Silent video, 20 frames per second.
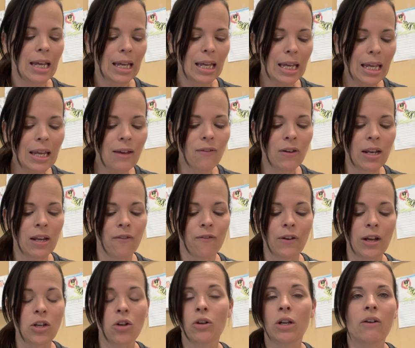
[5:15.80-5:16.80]
Even if
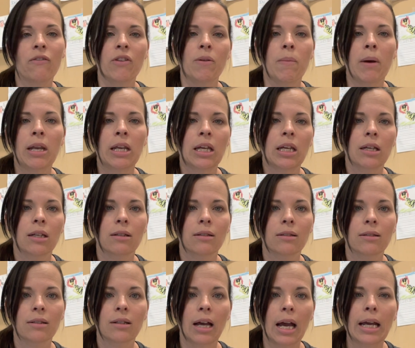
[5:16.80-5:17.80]
I don't have the money,
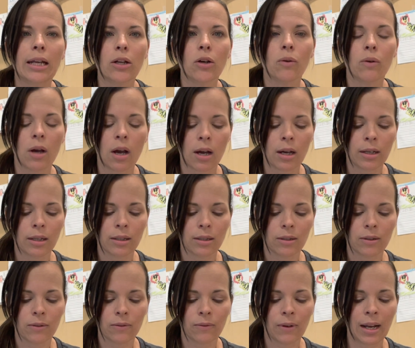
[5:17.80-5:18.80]
I know God,
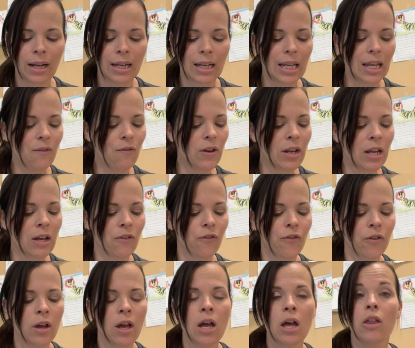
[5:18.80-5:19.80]
right? Even
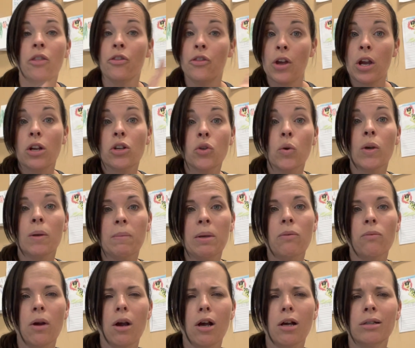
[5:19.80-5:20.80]
if they're doing me
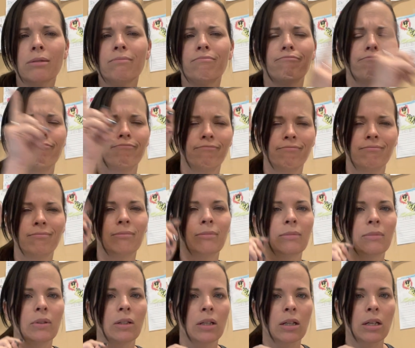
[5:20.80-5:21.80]
wrong,
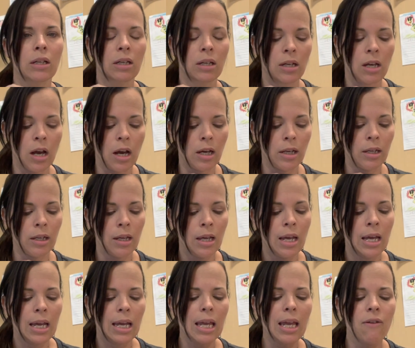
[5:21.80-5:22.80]
God.
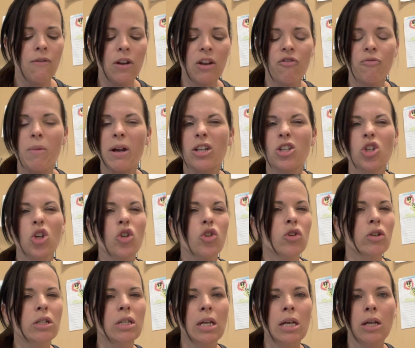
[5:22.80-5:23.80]
Even if my
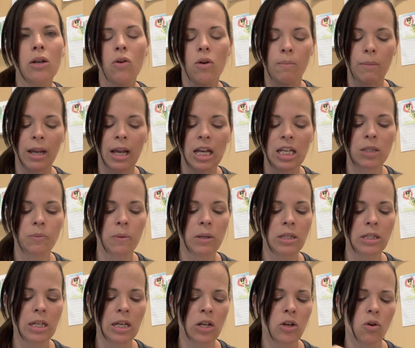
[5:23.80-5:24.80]
children did, or my
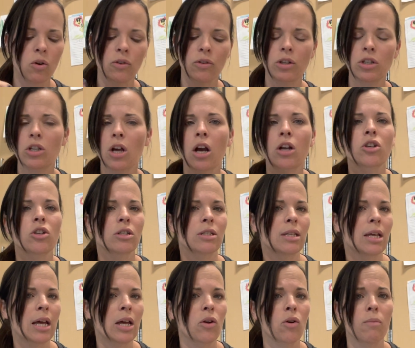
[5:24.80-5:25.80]
husband did, or the doctor
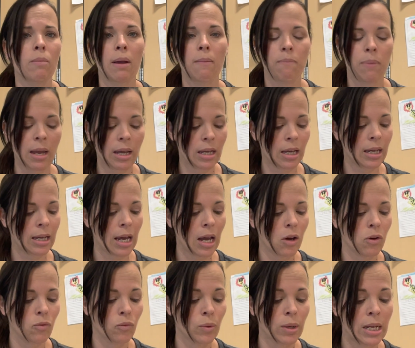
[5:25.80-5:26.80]
said, or my bank
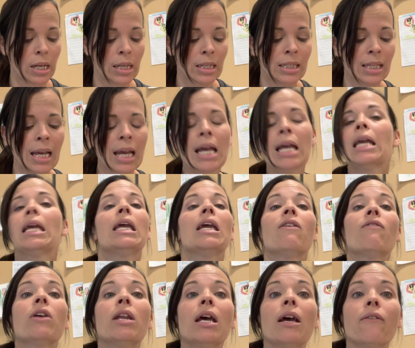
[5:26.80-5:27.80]
account reads,
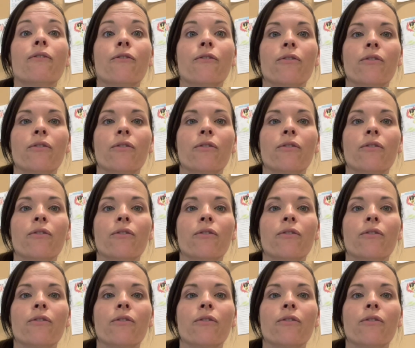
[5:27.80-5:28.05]
even if,